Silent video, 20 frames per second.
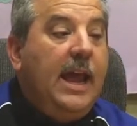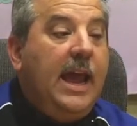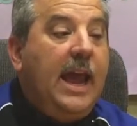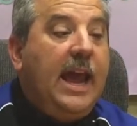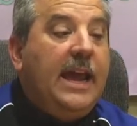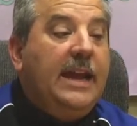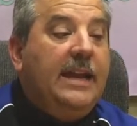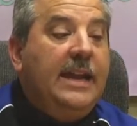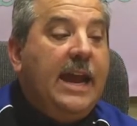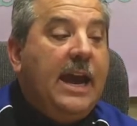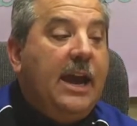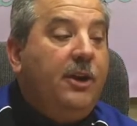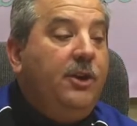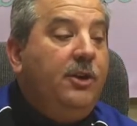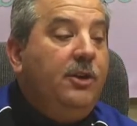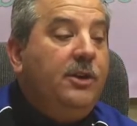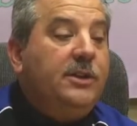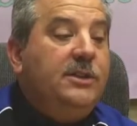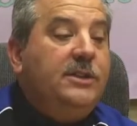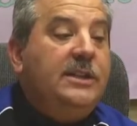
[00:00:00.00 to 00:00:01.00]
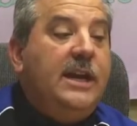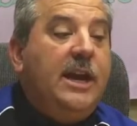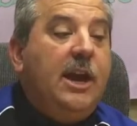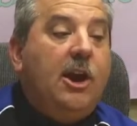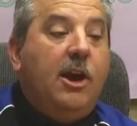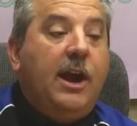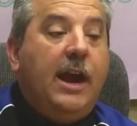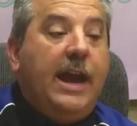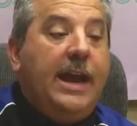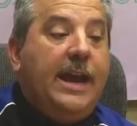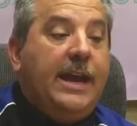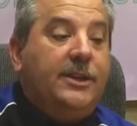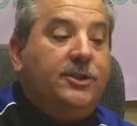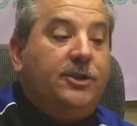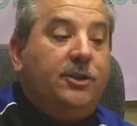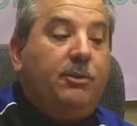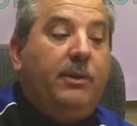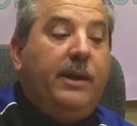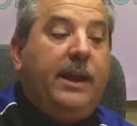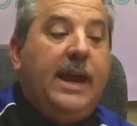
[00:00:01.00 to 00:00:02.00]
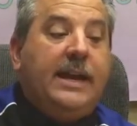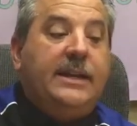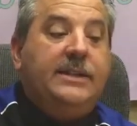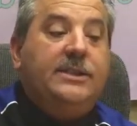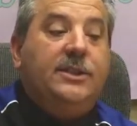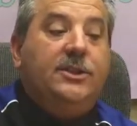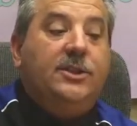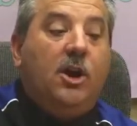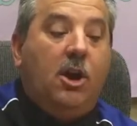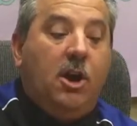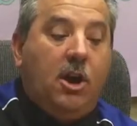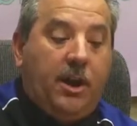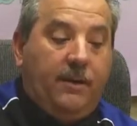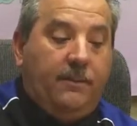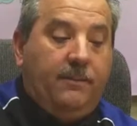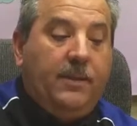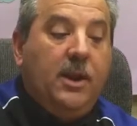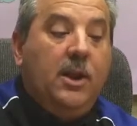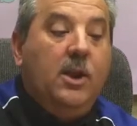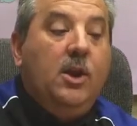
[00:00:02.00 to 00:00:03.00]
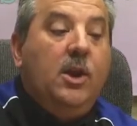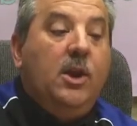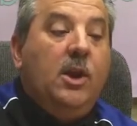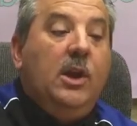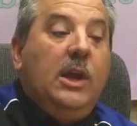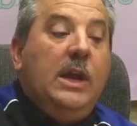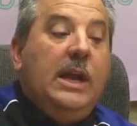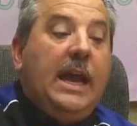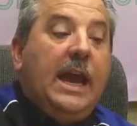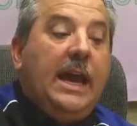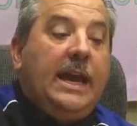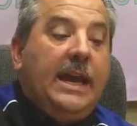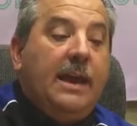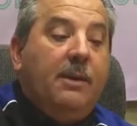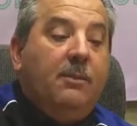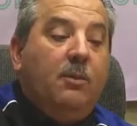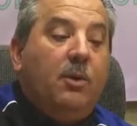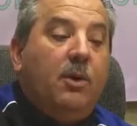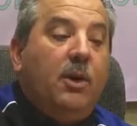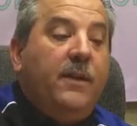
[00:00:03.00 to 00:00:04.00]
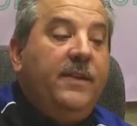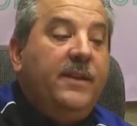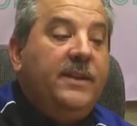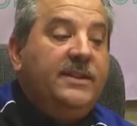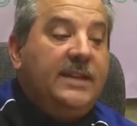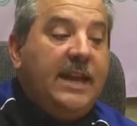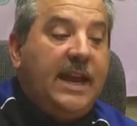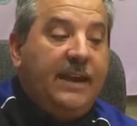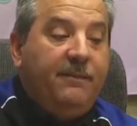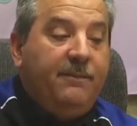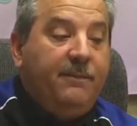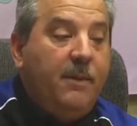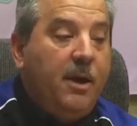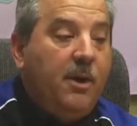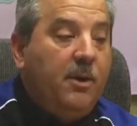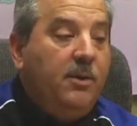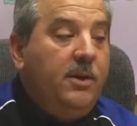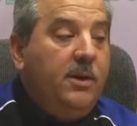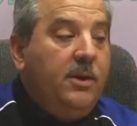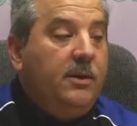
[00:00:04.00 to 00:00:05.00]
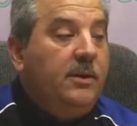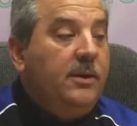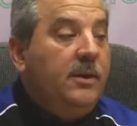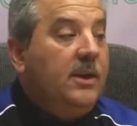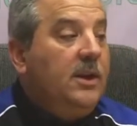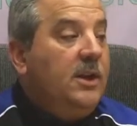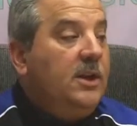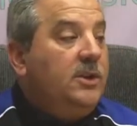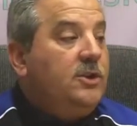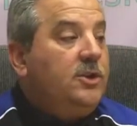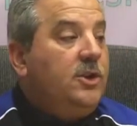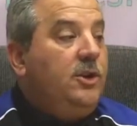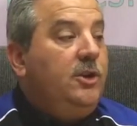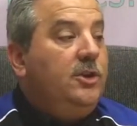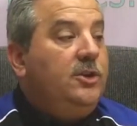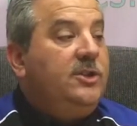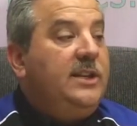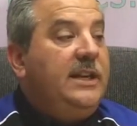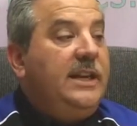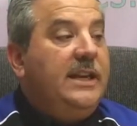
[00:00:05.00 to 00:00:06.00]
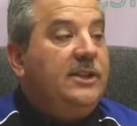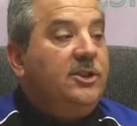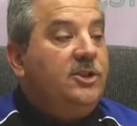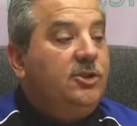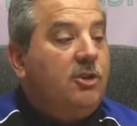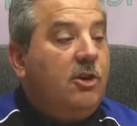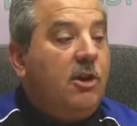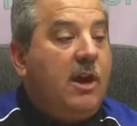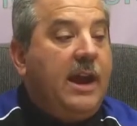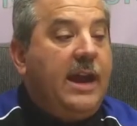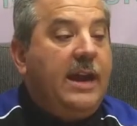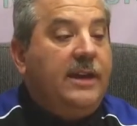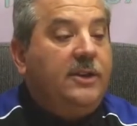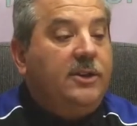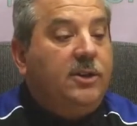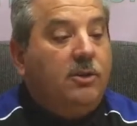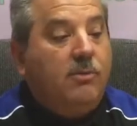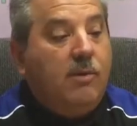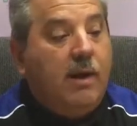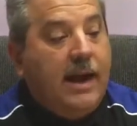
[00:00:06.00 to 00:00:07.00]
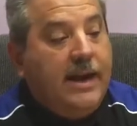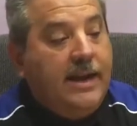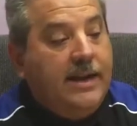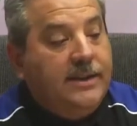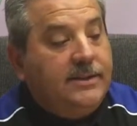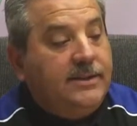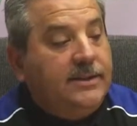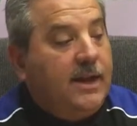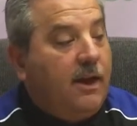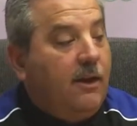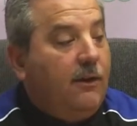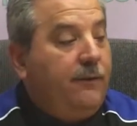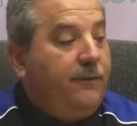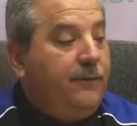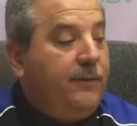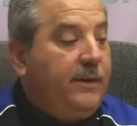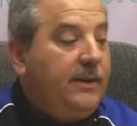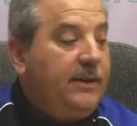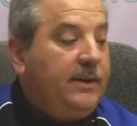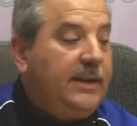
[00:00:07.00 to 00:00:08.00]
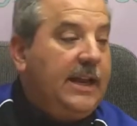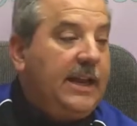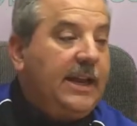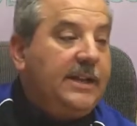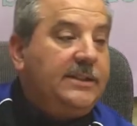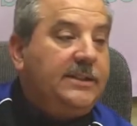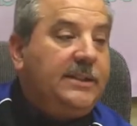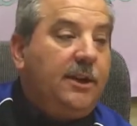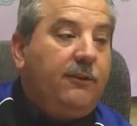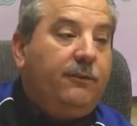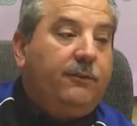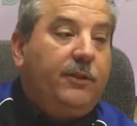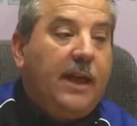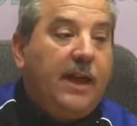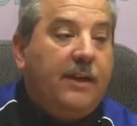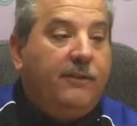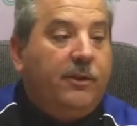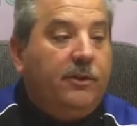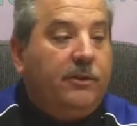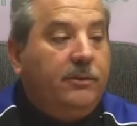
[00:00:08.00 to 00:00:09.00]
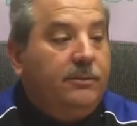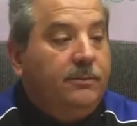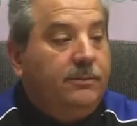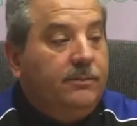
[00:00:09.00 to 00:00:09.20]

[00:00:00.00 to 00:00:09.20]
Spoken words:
And now you can see our AS3X is on. Again, we're in the safe mode. So you see it's trying to right itself and get itself level.